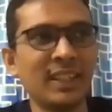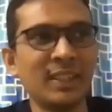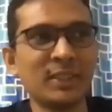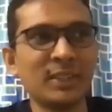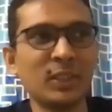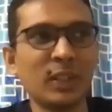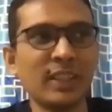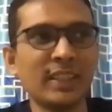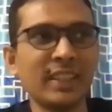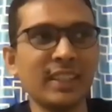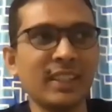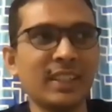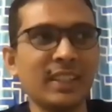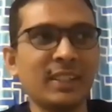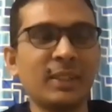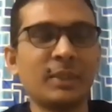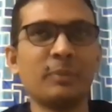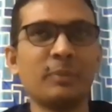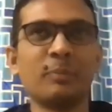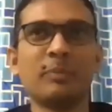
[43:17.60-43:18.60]
so I think
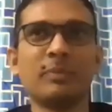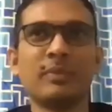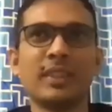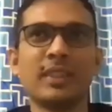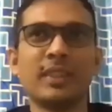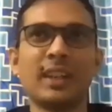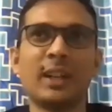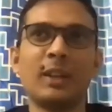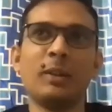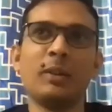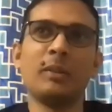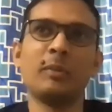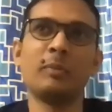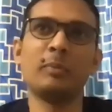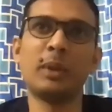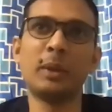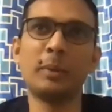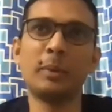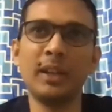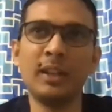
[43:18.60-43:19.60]

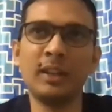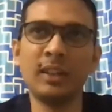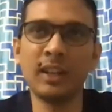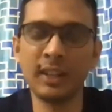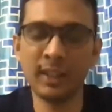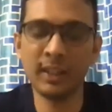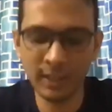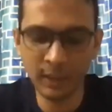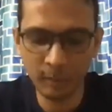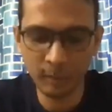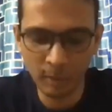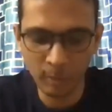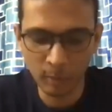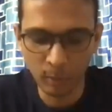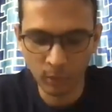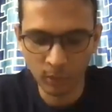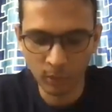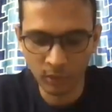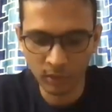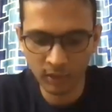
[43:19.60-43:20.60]
maybe it'll be
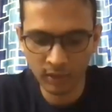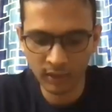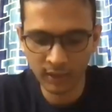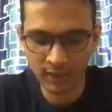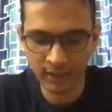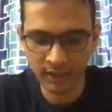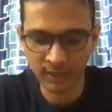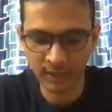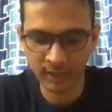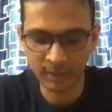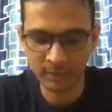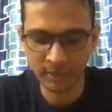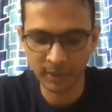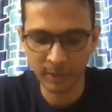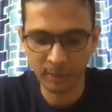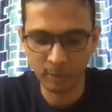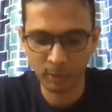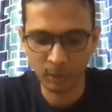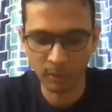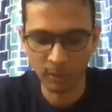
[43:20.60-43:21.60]
more on
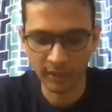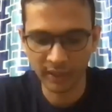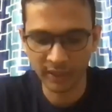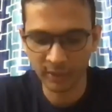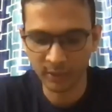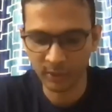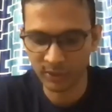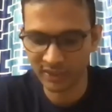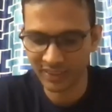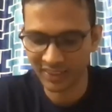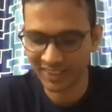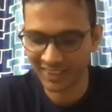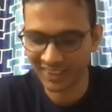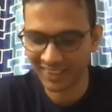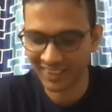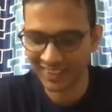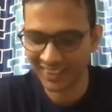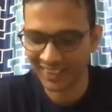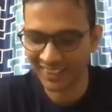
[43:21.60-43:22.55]
diplomatic question.